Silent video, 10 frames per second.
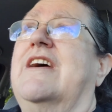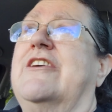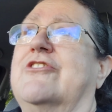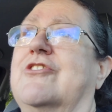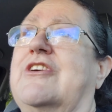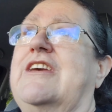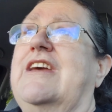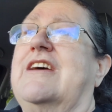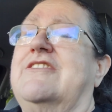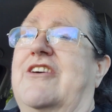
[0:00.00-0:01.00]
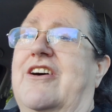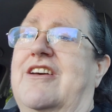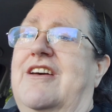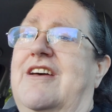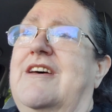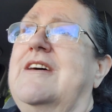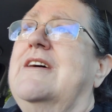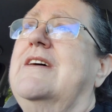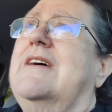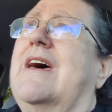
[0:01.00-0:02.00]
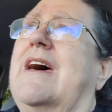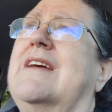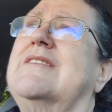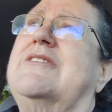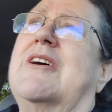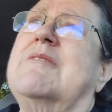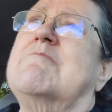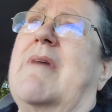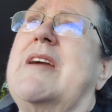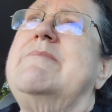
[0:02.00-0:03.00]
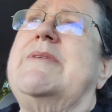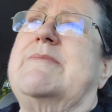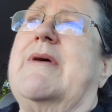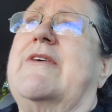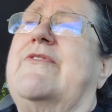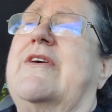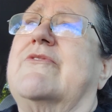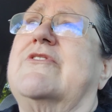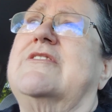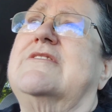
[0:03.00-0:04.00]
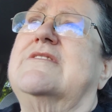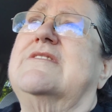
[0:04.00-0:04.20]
and turkey and duck. Duck might be my favorite.